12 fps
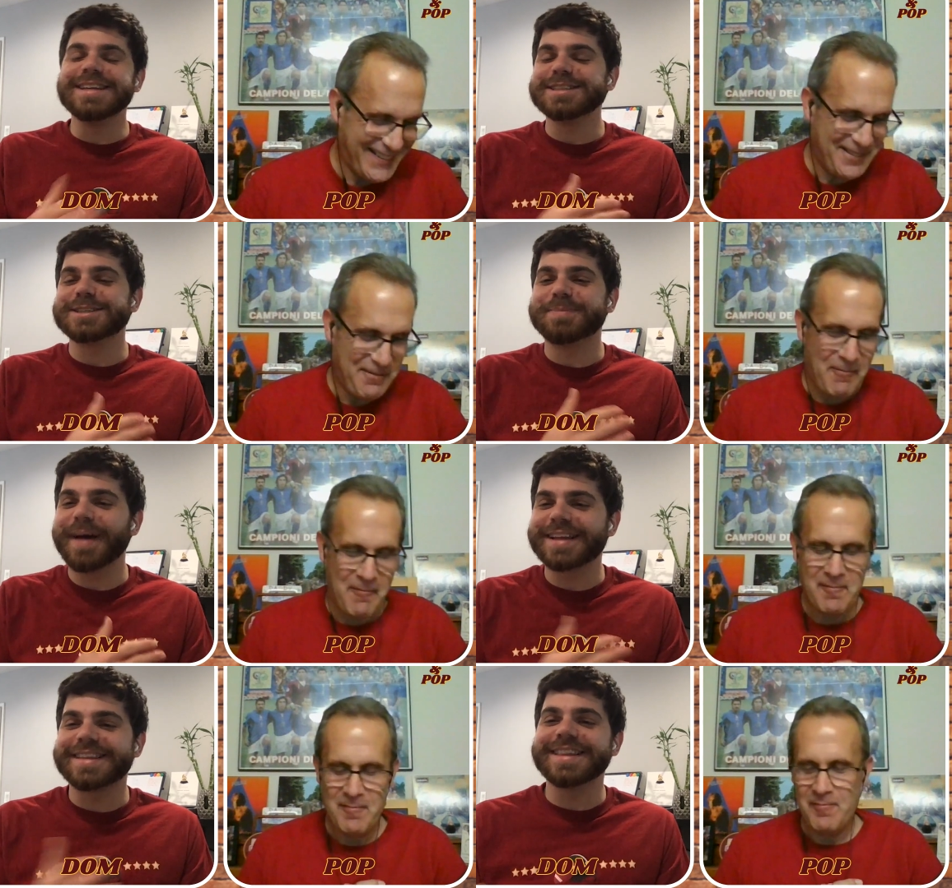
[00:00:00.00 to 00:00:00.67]

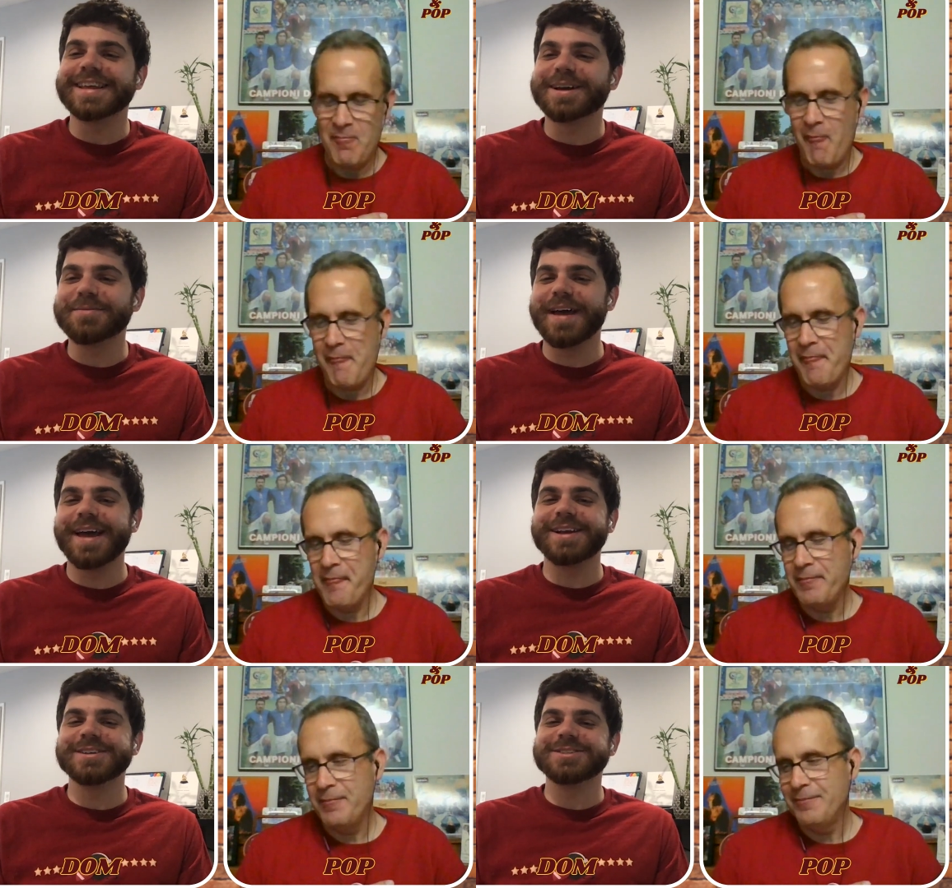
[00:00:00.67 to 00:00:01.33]
Speaker 1: expecting the
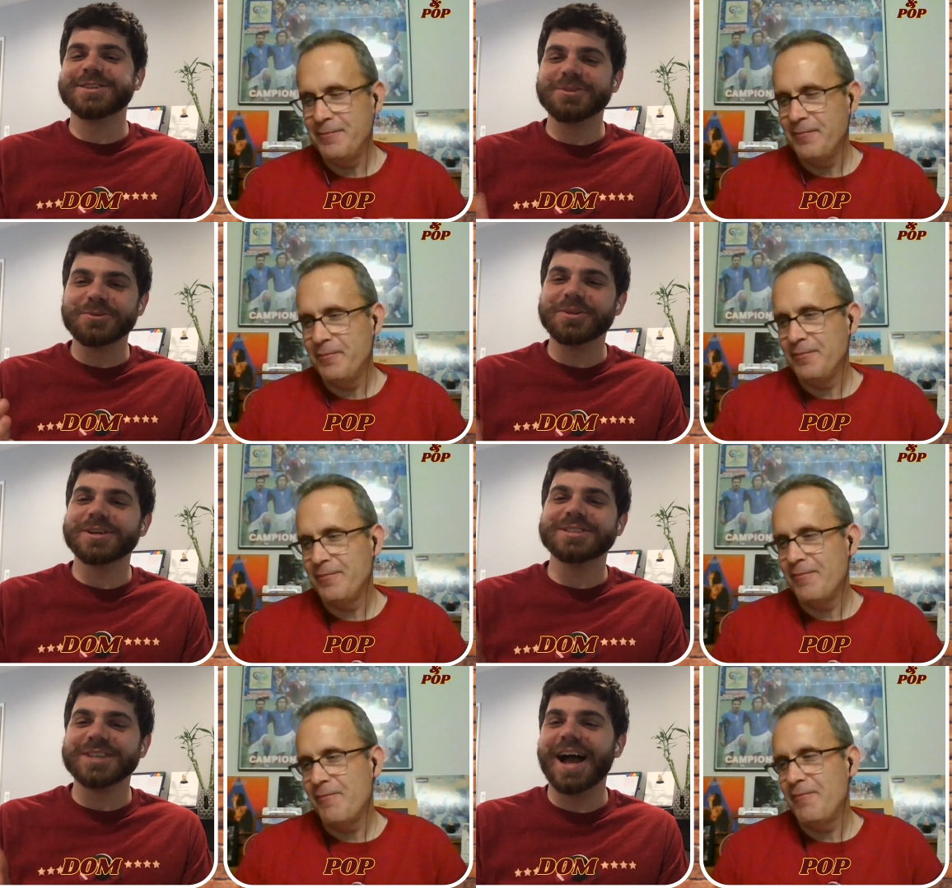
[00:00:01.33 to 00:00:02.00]
Commanders to do their
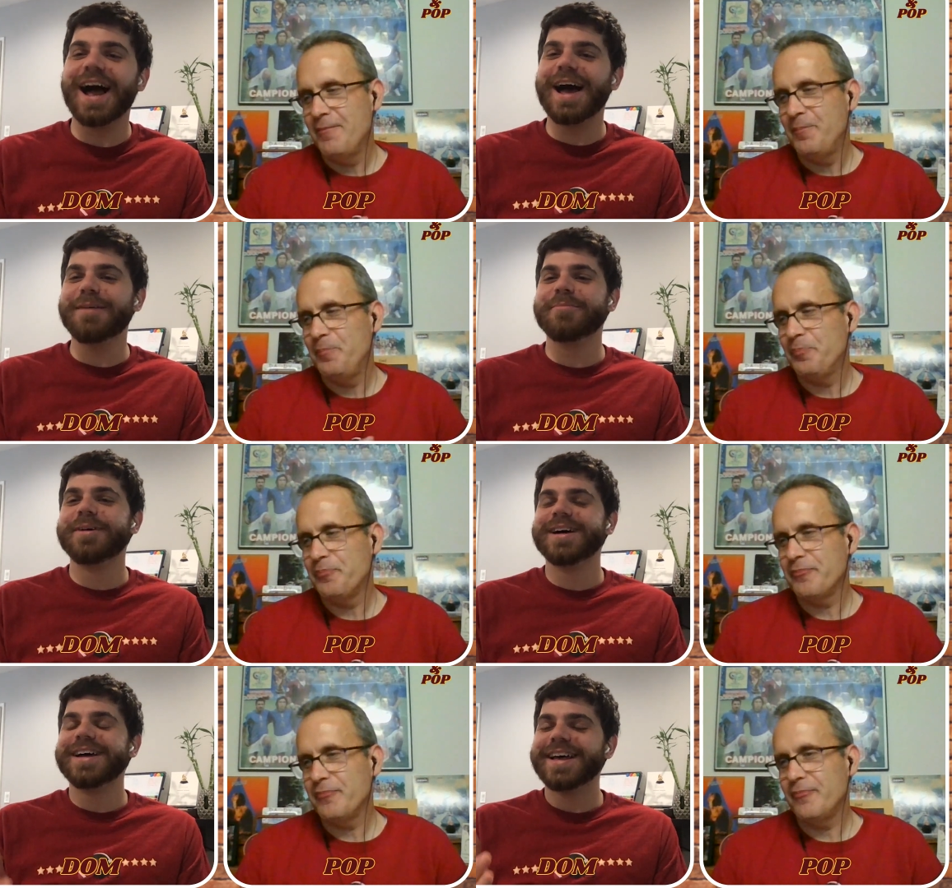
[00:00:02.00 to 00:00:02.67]
job
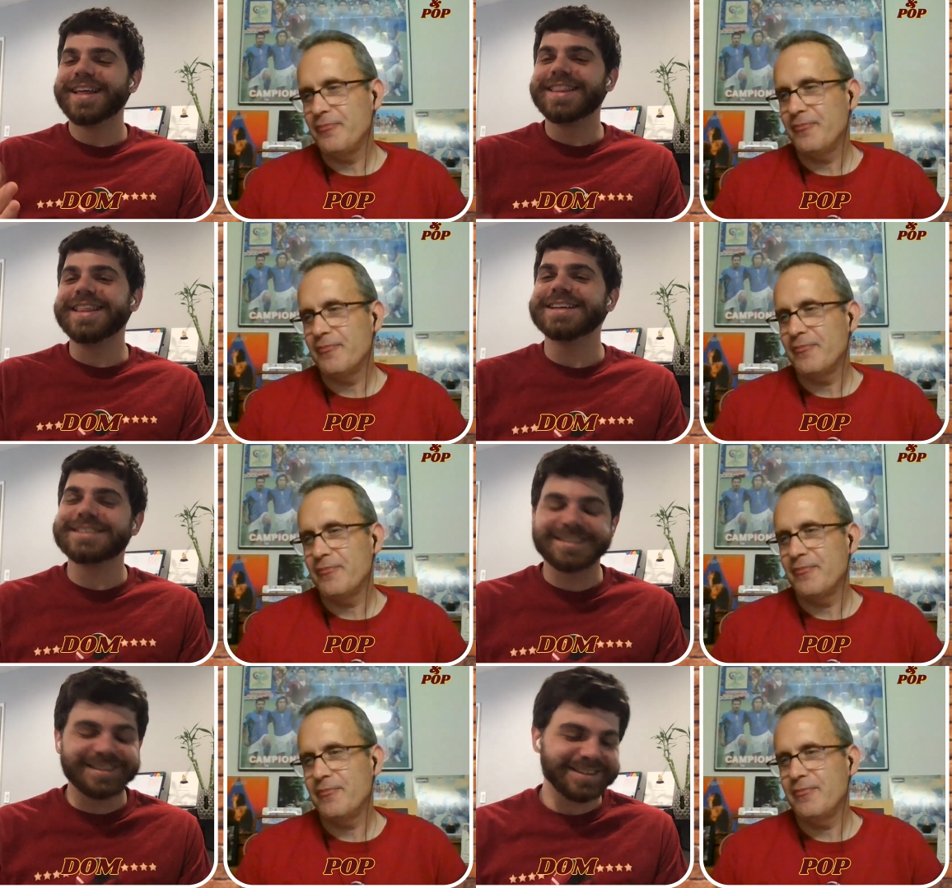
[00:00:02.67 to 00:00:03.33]
this
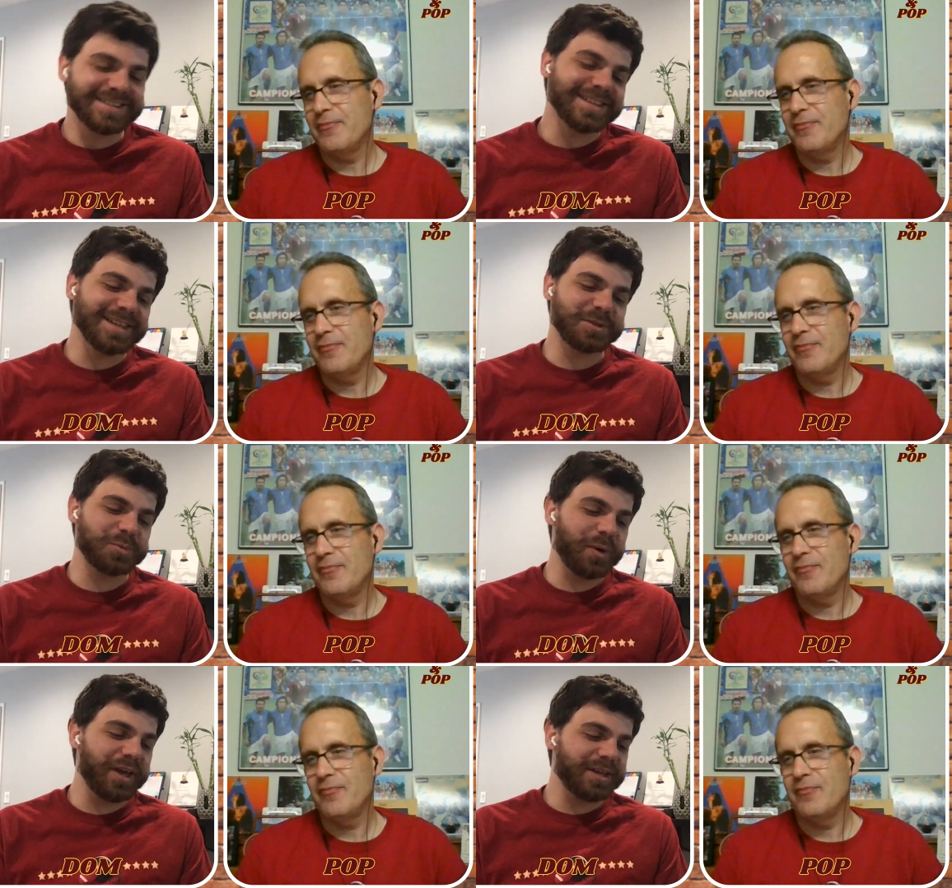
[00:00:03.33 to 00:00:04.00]
this
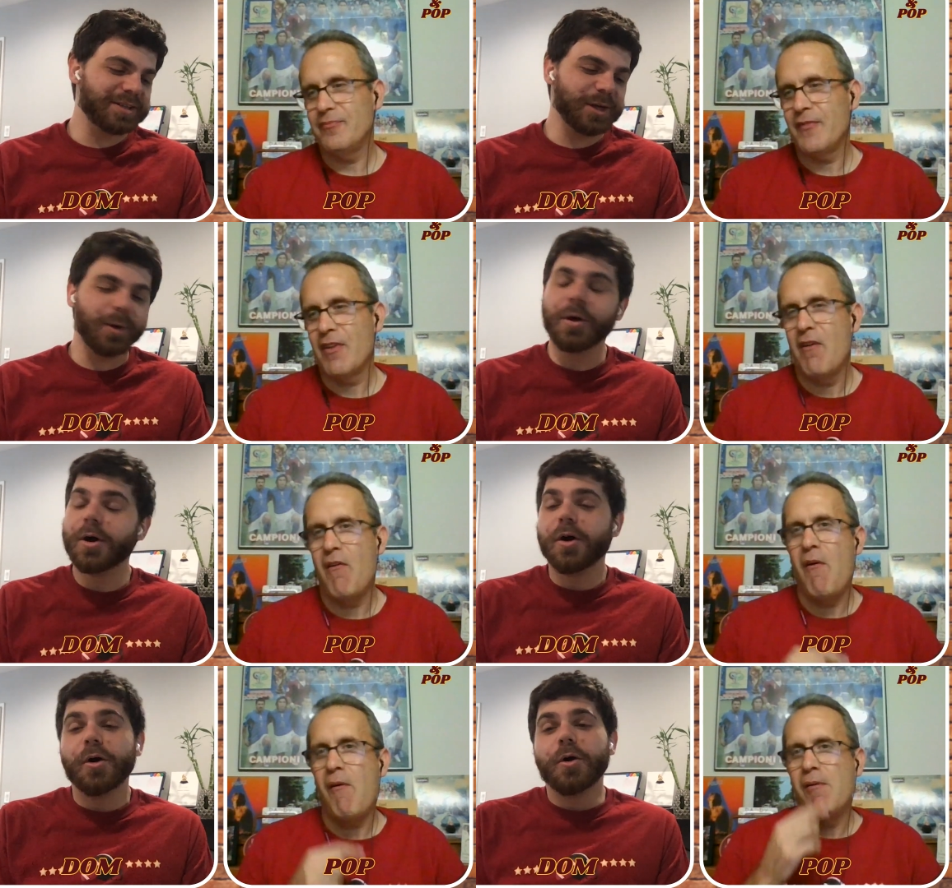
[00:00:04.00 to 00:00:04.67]
week. So
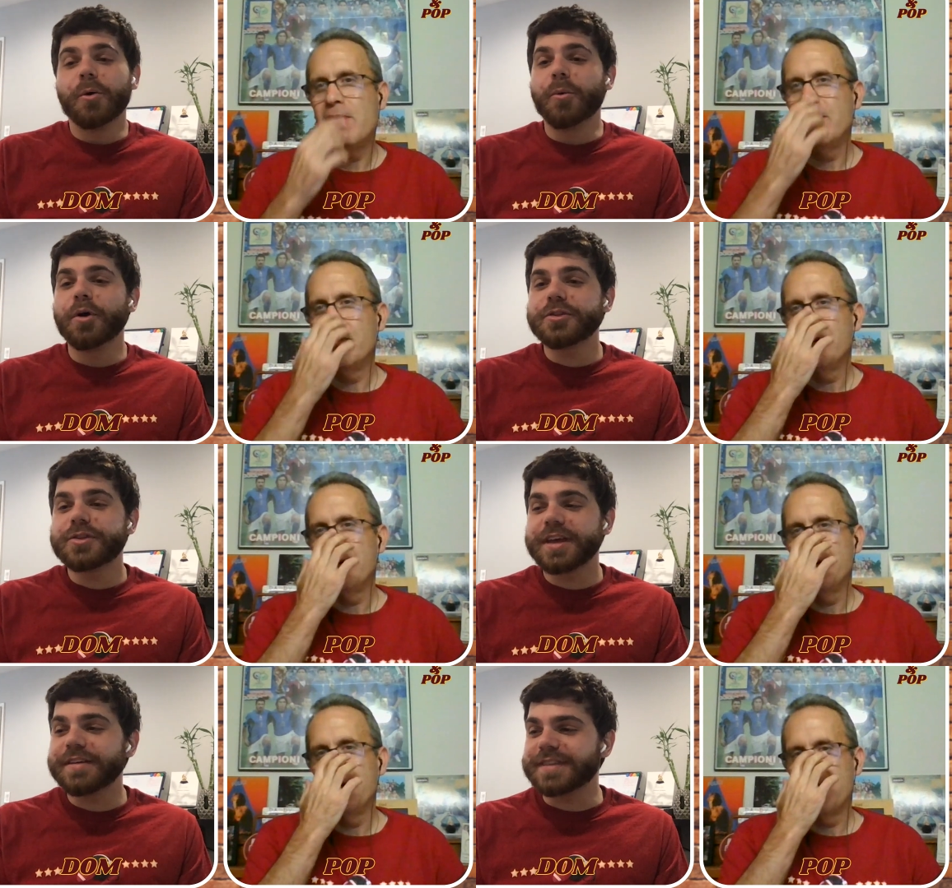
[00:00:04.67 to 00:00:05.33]
we'll see
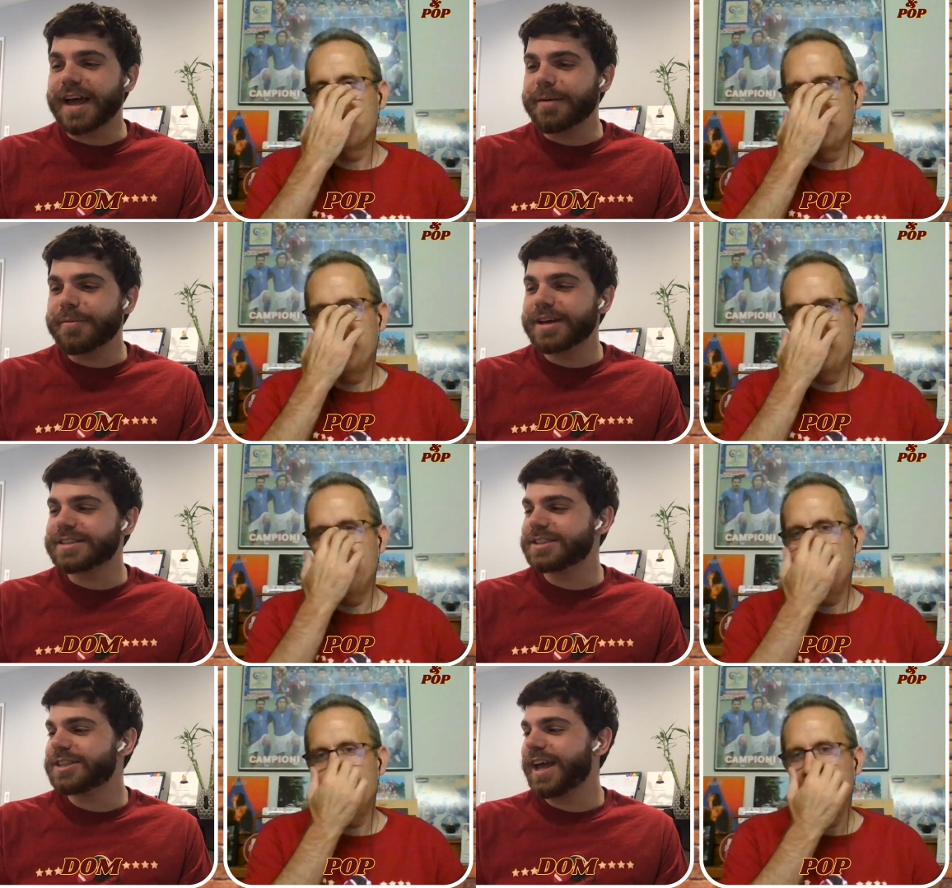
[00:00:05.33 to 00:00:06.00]
if that makes a
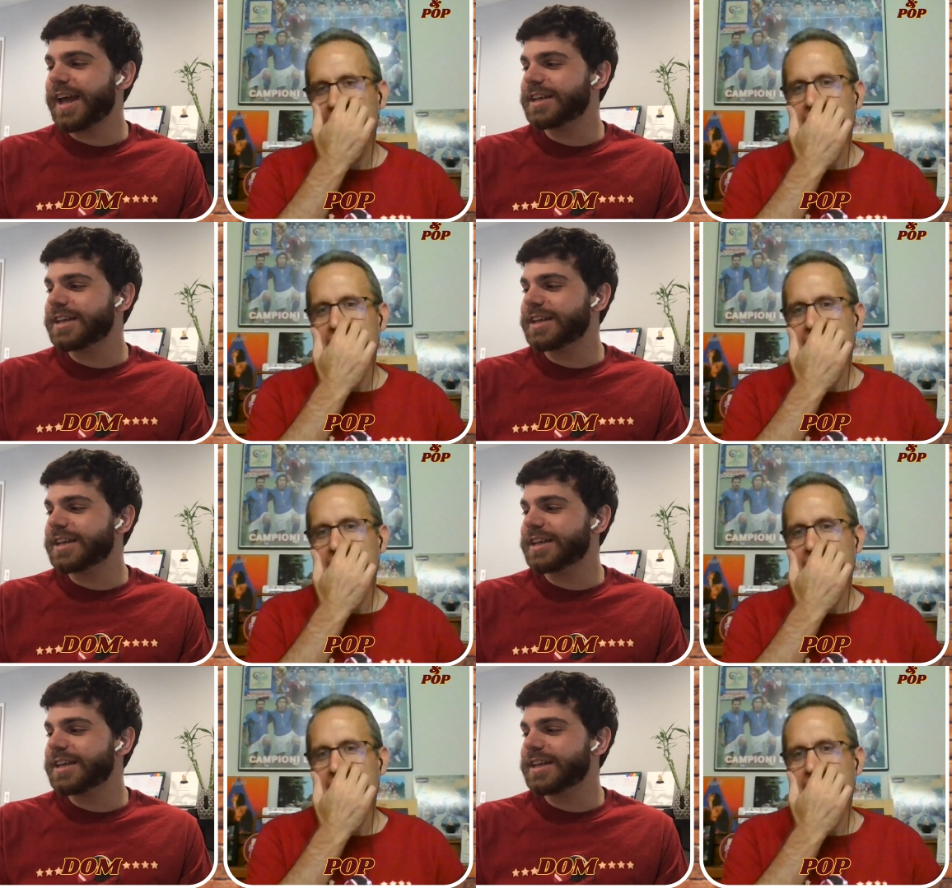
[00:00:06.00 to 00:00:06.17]
change.